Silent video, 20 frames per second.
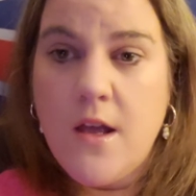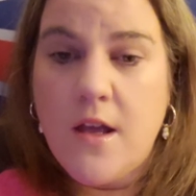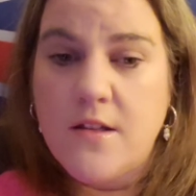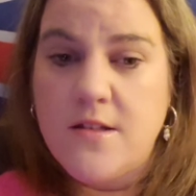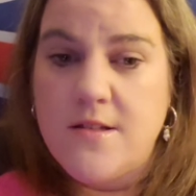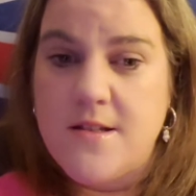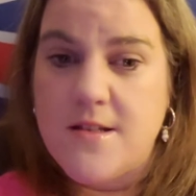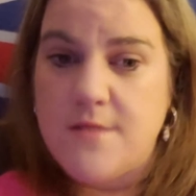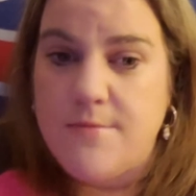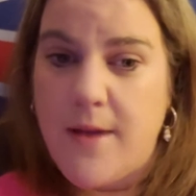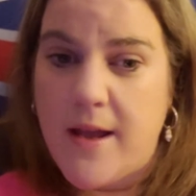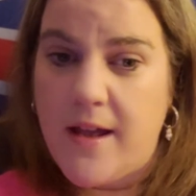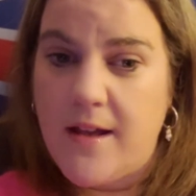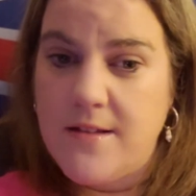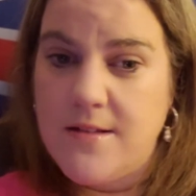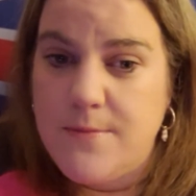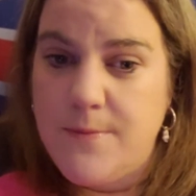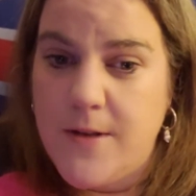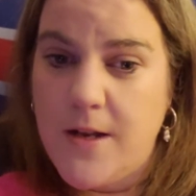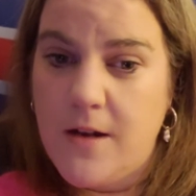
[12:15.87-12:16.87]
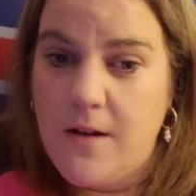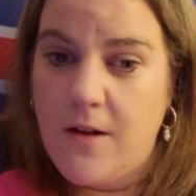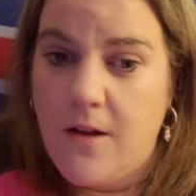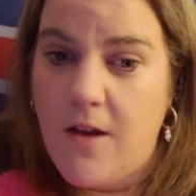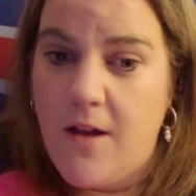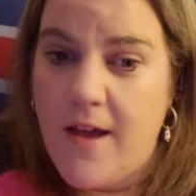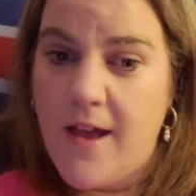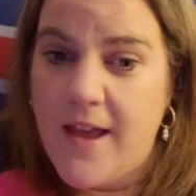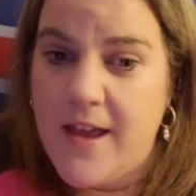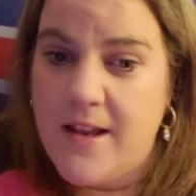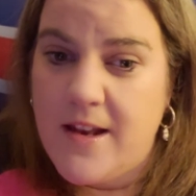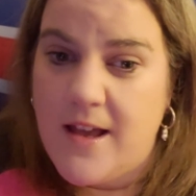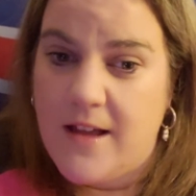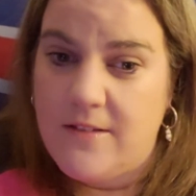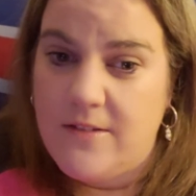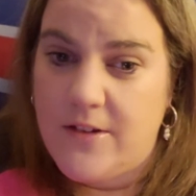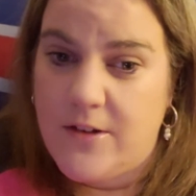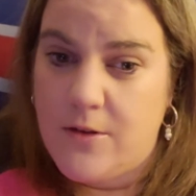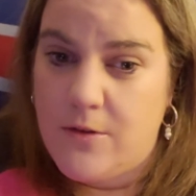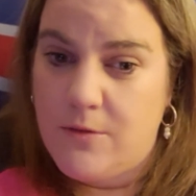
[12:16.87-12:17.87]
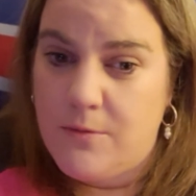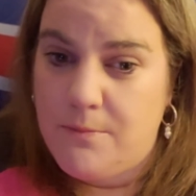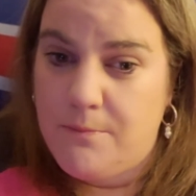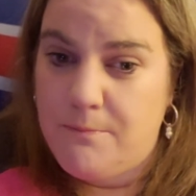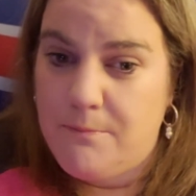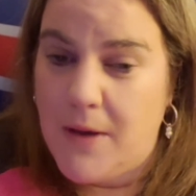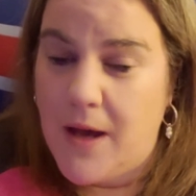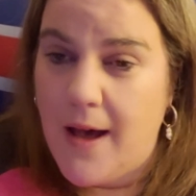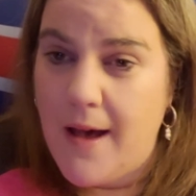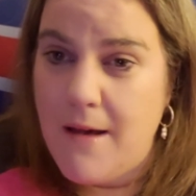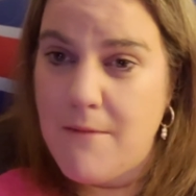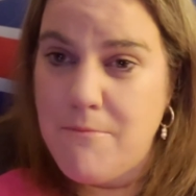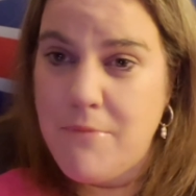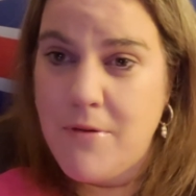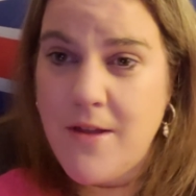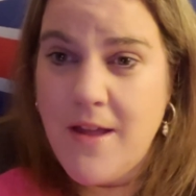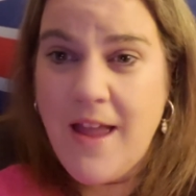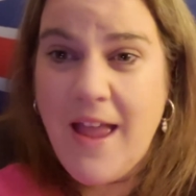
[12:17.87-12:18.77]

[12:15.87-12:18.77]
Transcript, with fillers: It's just my husband and I and our little pup.